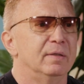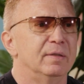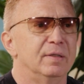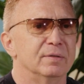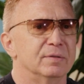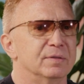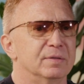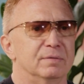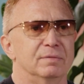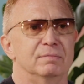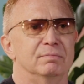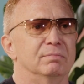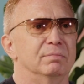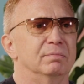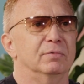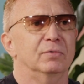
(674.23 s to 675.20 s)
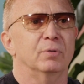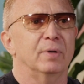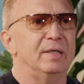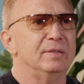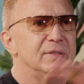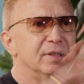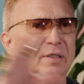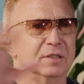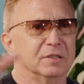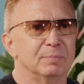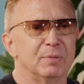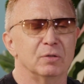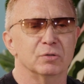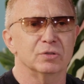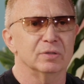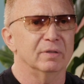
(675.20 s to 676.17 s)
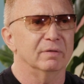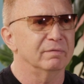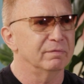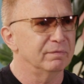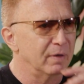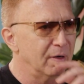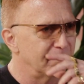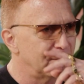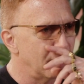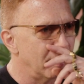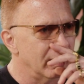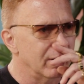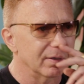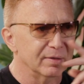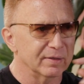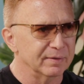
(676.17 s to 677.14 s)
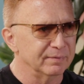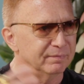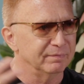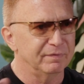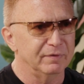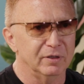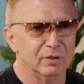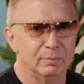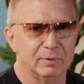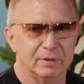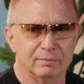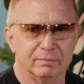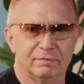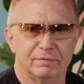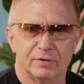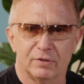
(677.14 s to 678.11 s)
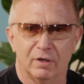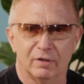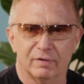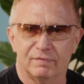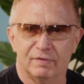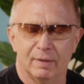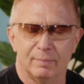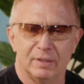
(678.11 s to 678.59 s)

this crazy explosion of art and film and photography.